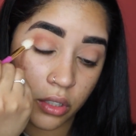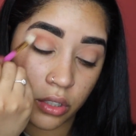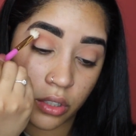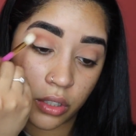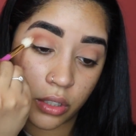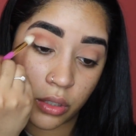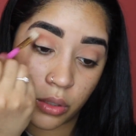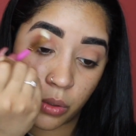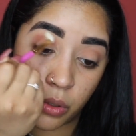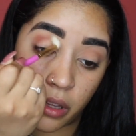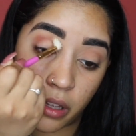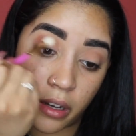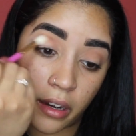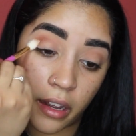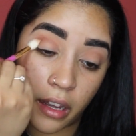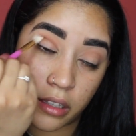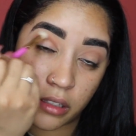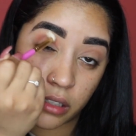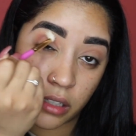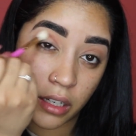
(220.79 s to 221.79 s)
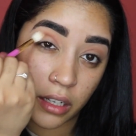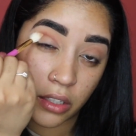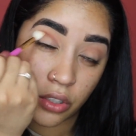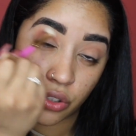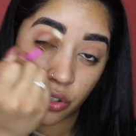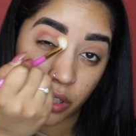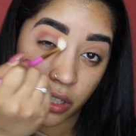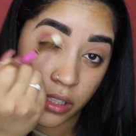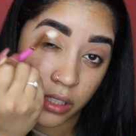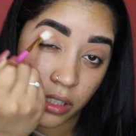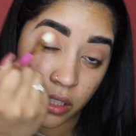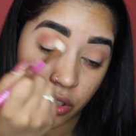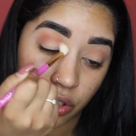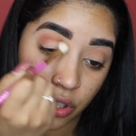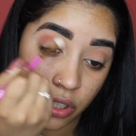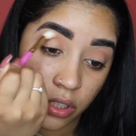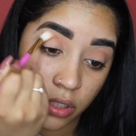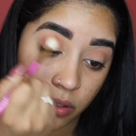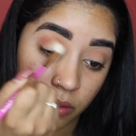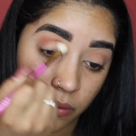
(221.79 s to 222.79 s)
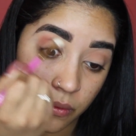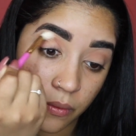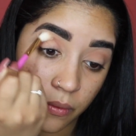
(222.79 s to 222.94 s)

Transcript: just so that it has a nice transition.